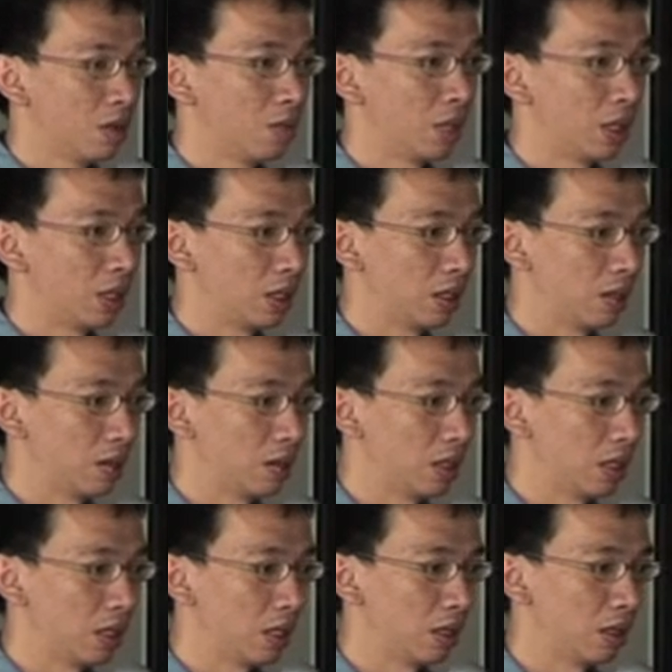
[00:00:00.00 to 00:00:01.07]
But
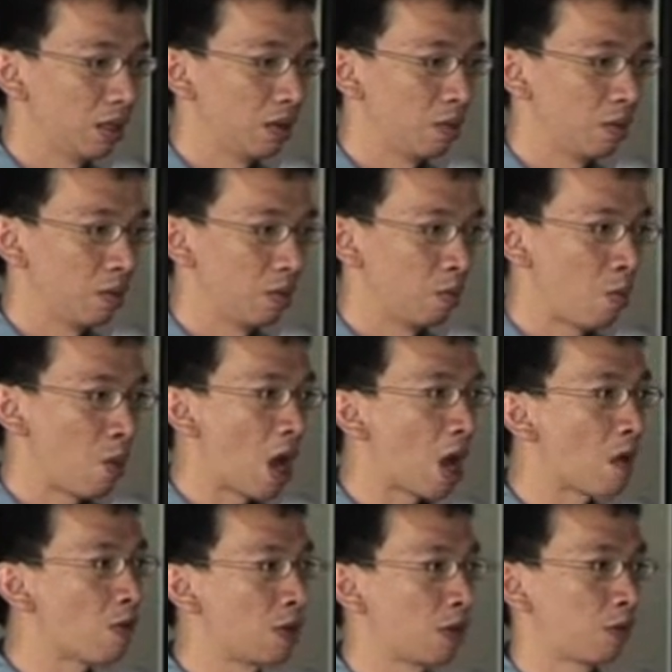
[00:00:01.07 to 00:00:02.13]

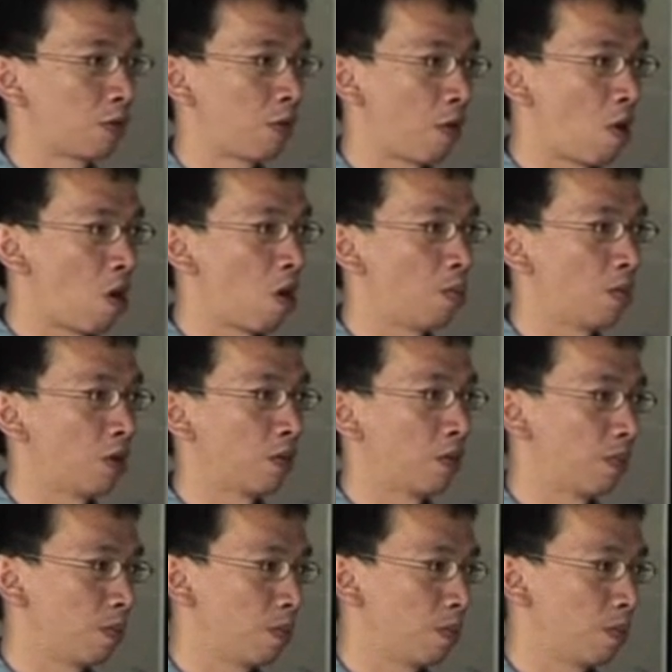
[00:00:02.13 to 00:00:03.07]
various form of